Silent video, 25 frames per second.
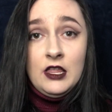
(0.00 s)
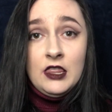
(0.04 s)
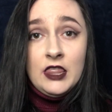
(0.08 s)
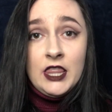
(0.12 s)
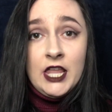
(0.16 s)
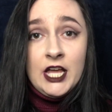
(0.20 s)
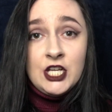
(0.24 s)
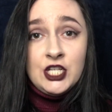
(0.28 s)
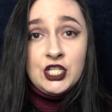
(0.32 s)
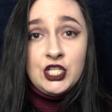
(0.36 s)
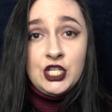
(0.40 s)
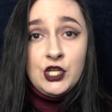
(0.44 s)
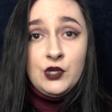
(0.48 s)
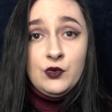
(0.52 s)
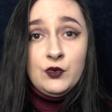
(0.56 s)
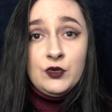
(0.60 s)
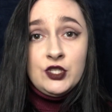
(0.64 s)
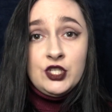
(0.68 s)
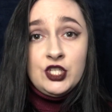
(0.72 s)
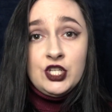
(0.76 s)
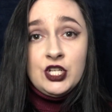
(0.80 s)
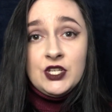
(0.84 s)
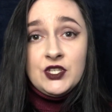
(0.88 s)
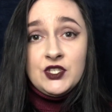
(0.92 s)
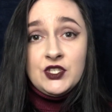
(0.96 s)
that she
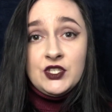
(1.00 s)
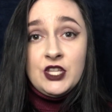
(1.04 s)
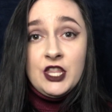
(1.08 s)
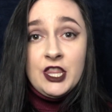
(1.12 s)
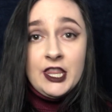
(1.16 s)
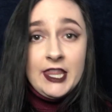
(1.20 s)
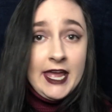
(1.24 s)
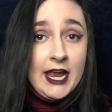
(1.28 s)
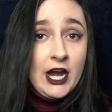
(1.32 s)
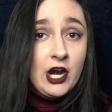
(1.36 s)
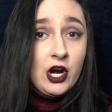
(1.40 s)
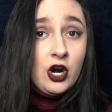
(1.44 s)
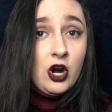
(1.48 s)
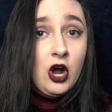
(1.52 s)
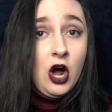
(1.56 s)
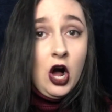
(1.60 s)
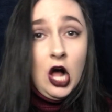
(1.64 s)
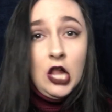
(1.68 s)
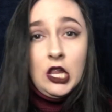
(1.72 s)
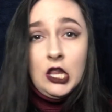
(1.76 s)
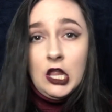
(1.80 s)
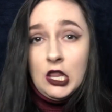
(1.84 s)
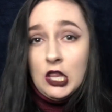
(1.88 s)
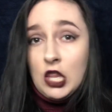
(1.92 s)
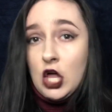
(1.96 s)
was just there
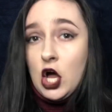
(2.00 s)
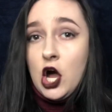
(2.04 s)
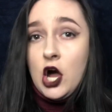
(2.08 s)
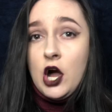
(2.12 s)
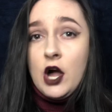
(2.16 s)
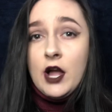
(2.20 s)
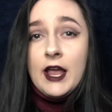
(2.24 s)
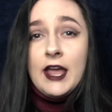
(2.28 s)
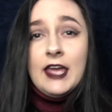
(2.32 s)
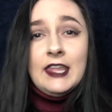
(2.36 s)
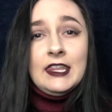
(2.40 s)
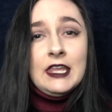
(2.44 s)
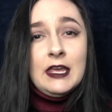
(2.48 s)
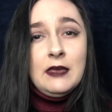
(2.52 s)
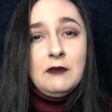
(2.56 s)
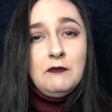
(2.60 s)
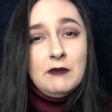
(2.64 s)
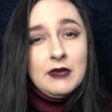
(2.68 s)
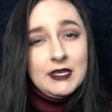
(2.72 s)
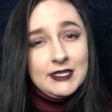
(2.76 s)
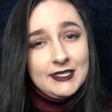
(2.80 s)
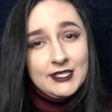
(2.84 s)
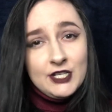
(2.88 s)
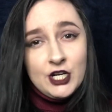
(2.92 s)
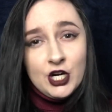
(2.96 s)
all along and they
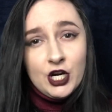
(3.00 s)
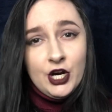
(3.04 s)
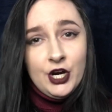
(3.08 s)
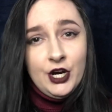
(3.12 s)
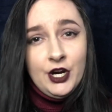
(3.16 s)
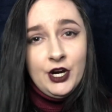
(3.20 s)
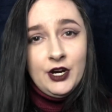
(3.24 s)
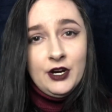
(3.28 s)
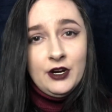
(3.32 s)
missed her.